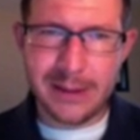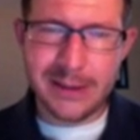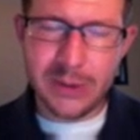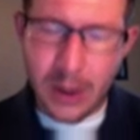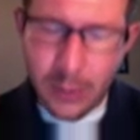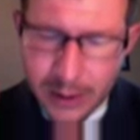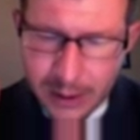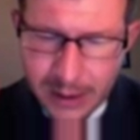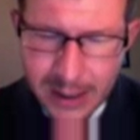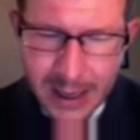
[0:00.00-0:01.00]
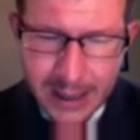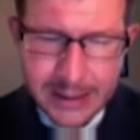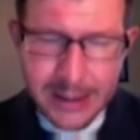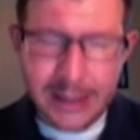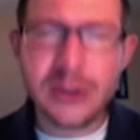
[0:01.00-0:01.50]
So I want to,
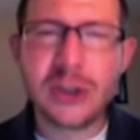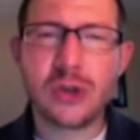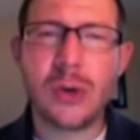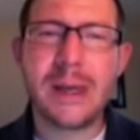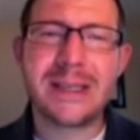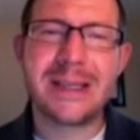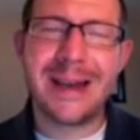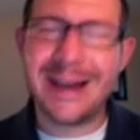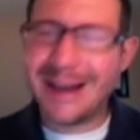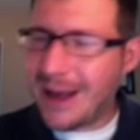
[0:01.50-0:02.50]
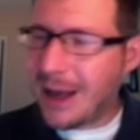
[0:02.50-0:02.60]
again, stress that,